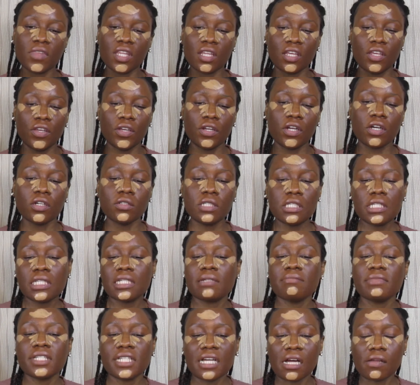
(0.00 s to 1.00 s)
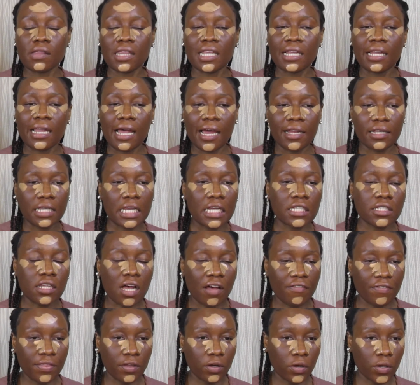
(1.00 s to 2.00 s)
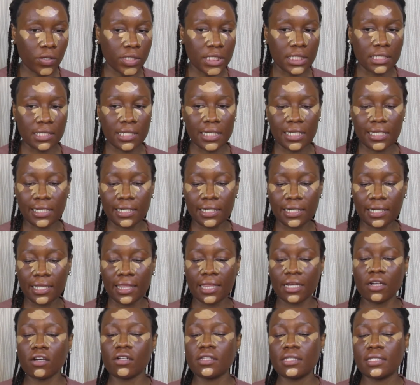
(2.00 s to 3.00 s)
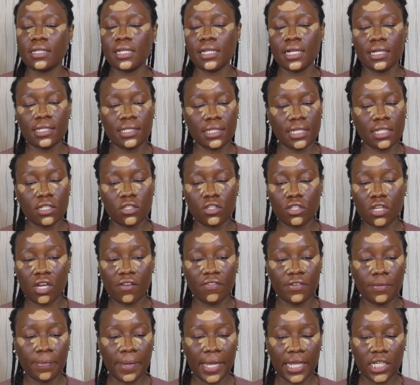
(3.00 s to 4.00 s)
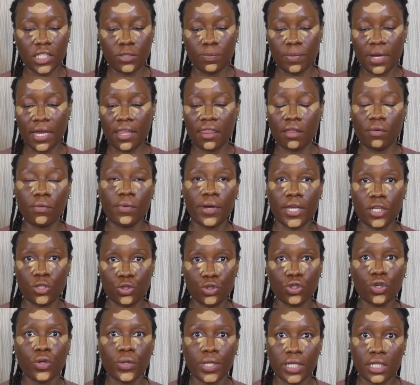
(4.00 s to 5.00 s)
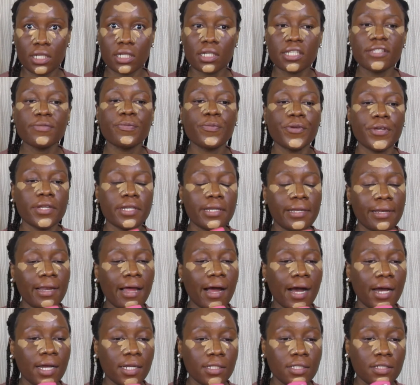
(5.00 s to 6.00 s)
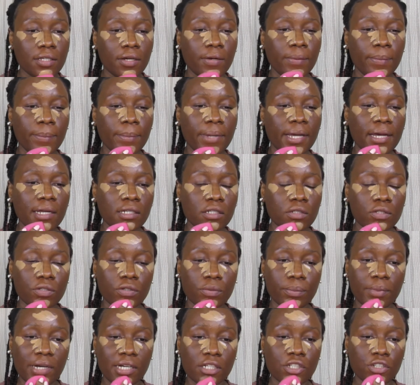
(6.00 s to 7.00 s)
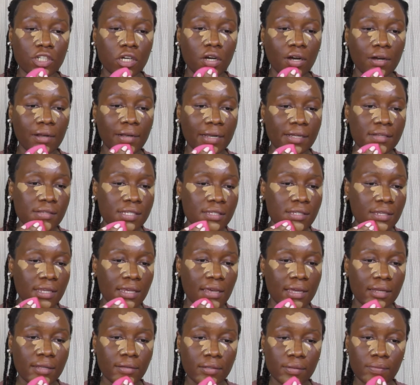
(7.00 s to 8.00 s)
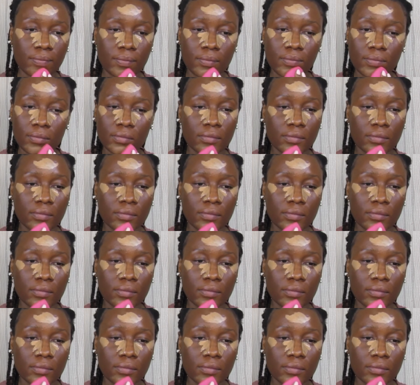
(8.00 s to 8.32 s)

you know, dim down the lightness of the concealer. The concealer is in soft beige, by the way, so it is pretty light compared to my chocolate skin.